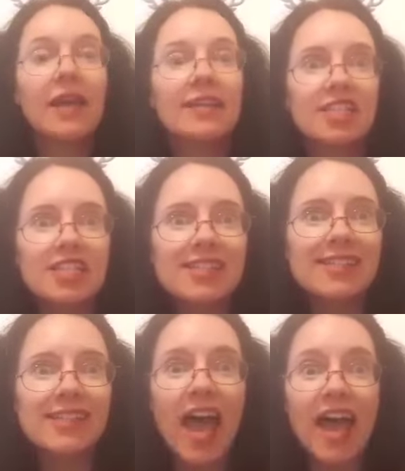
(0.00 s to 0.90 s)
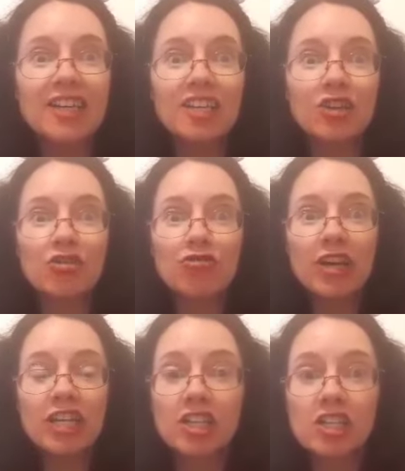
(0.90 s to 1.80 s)
She stared at the
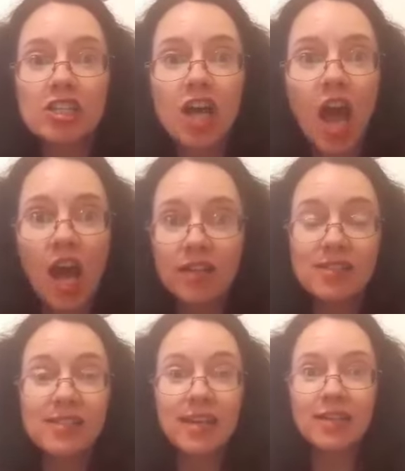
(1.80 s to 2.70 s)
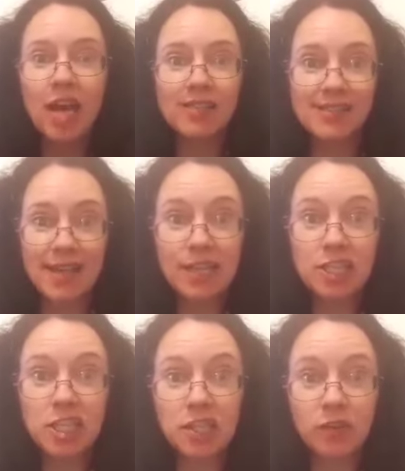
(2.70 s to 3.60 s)
Grinch and said,
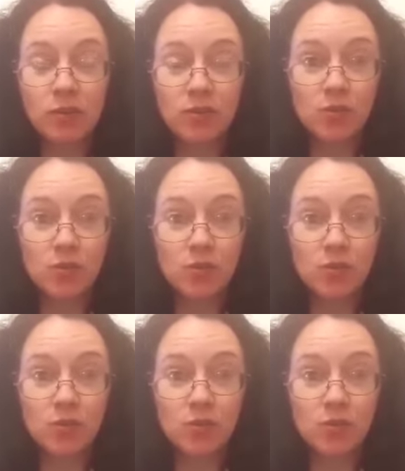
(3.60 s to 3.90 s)
Santa Claus,